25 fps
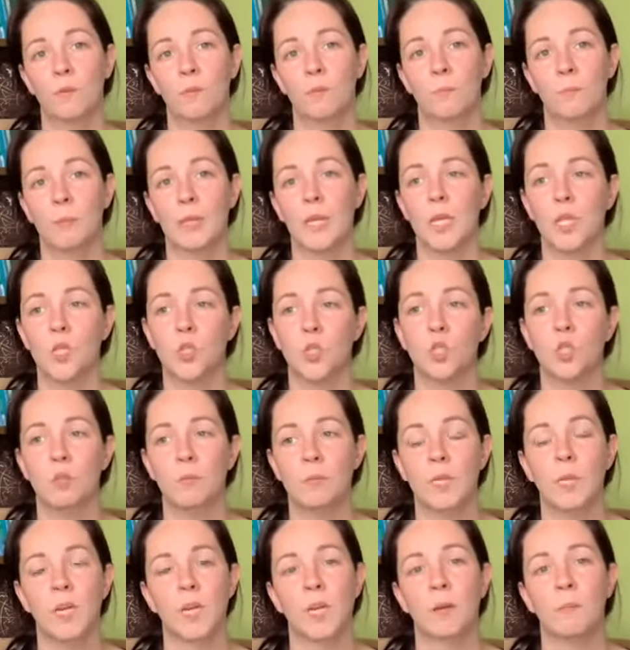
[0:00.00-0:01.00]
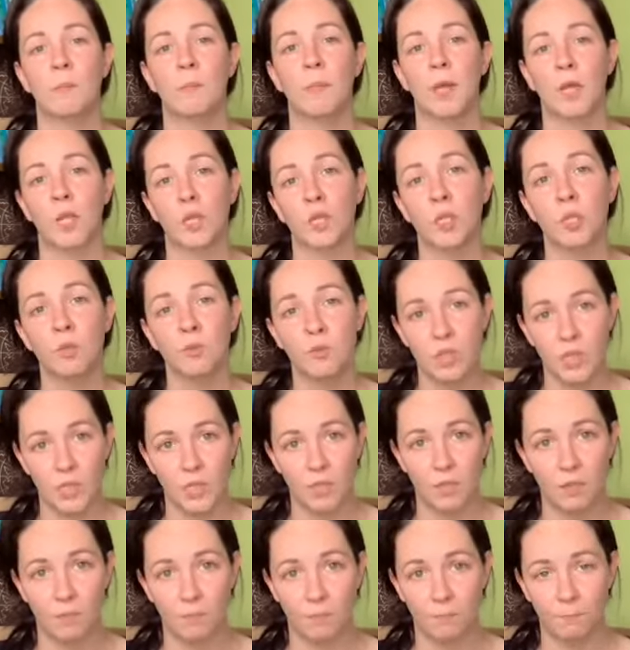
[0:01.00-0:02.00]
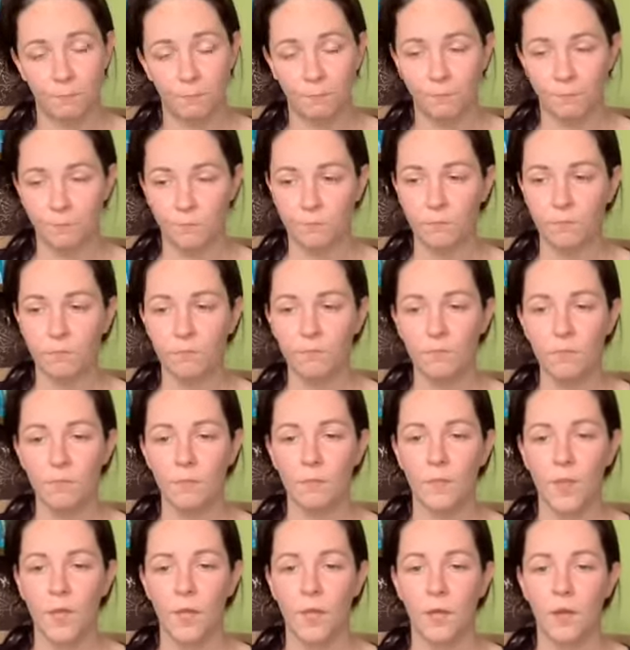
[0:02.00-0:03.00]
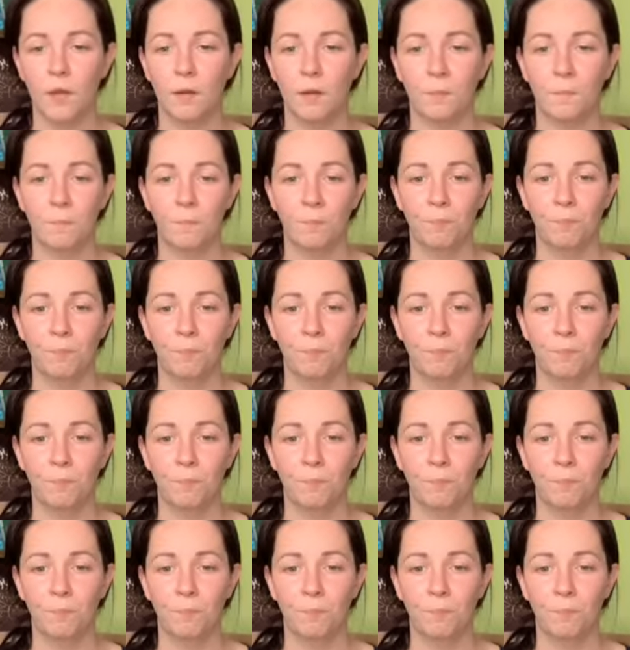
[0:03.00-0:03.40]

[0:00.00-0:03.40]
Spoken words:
because you become close to them.